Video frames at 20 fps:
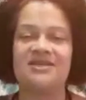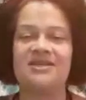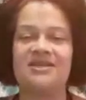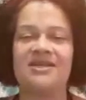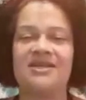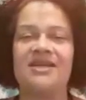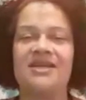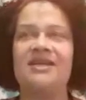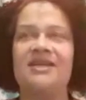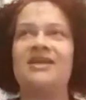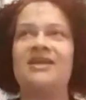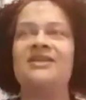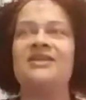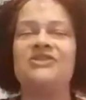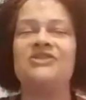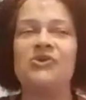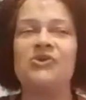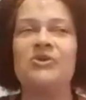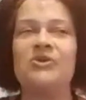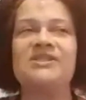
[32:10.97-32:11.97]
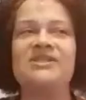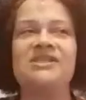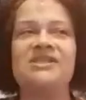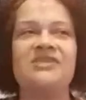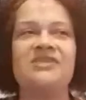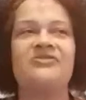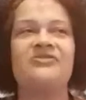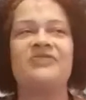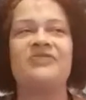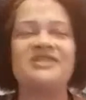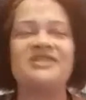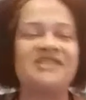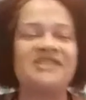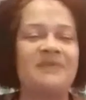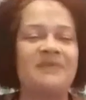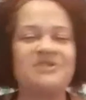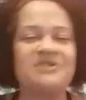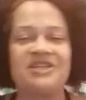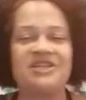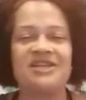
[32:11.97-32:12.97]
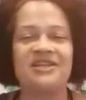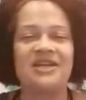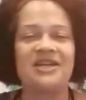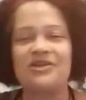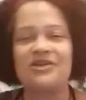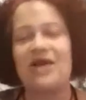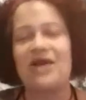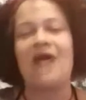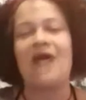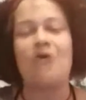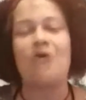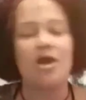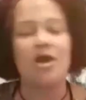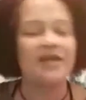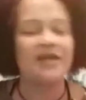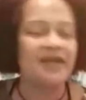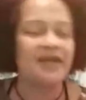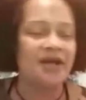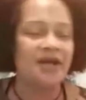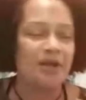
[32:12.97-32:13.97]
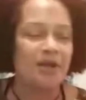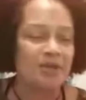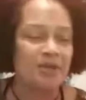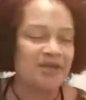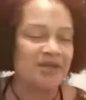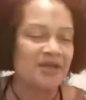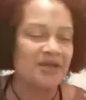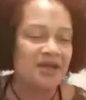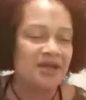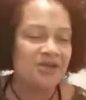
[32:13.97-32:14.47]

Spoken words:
get intuitive reception. Like I call it incoming.